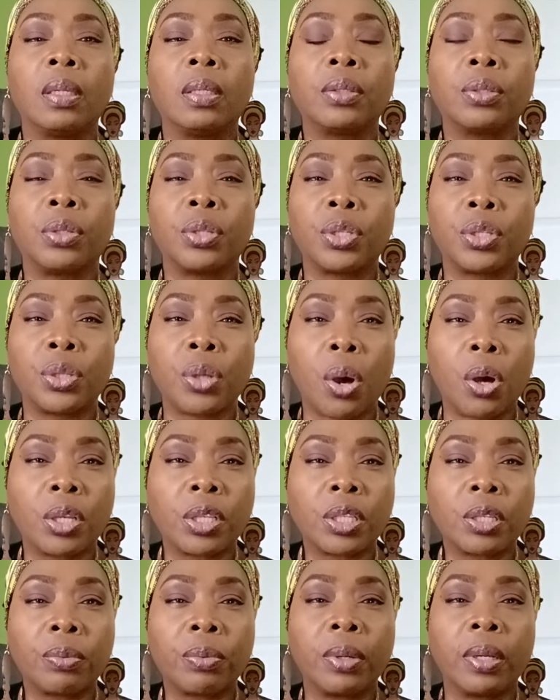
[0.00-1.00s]
to
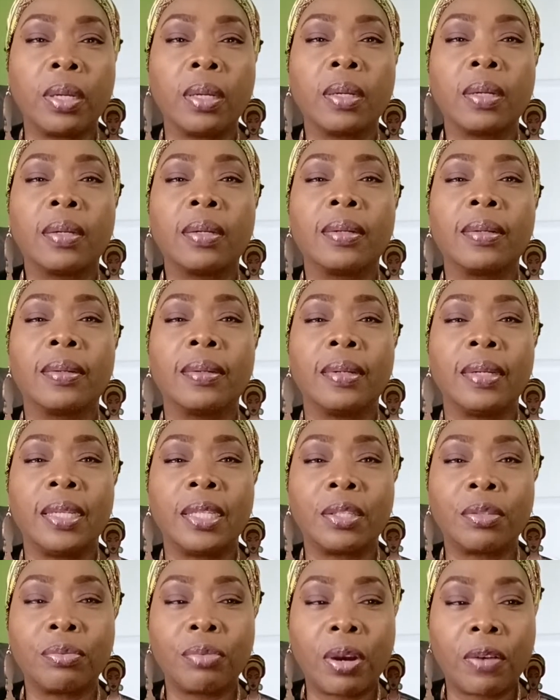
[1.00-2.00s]
sorcery
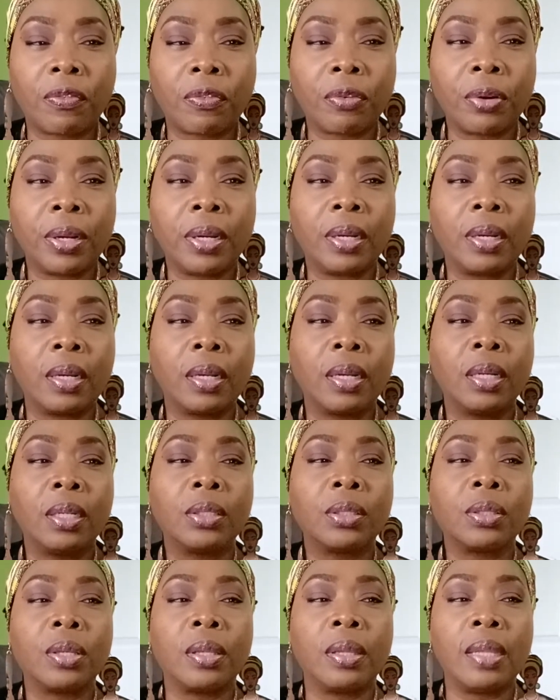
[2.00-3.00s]
is referring
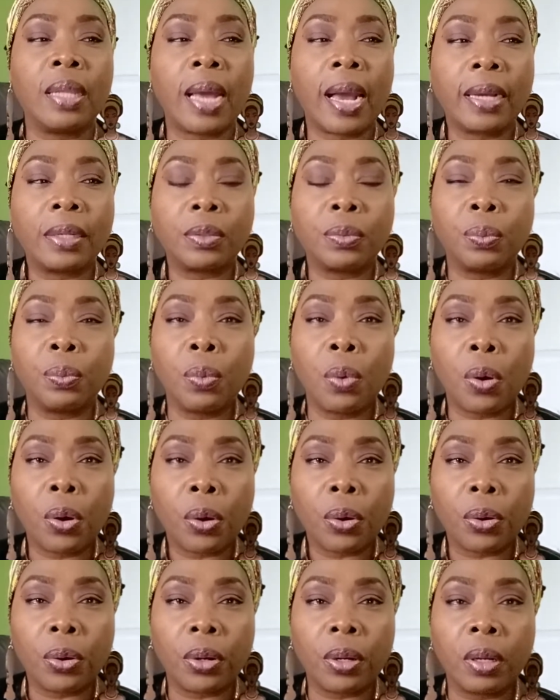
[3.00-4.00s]
to that
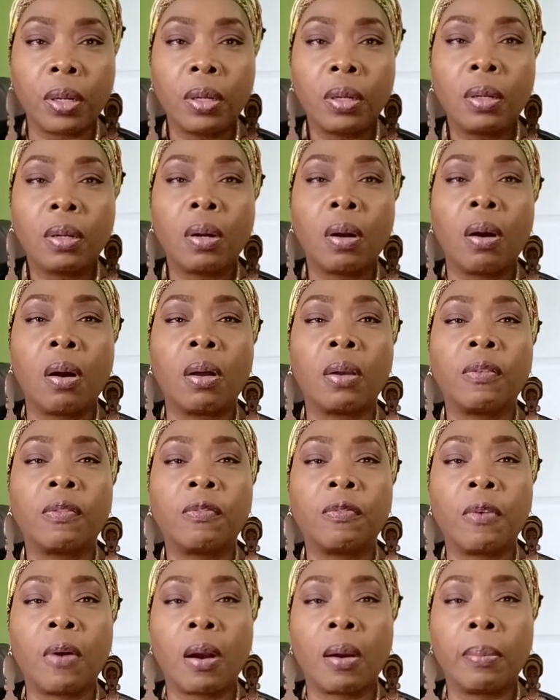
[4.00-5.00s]
word called
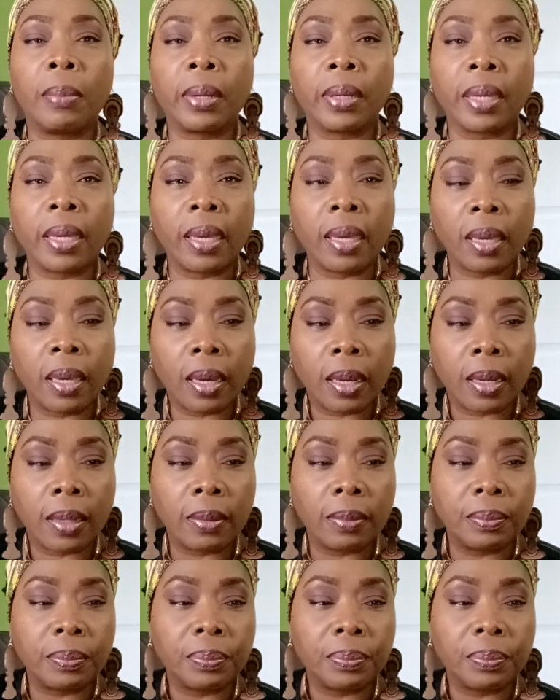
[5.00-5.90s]
pharmakia.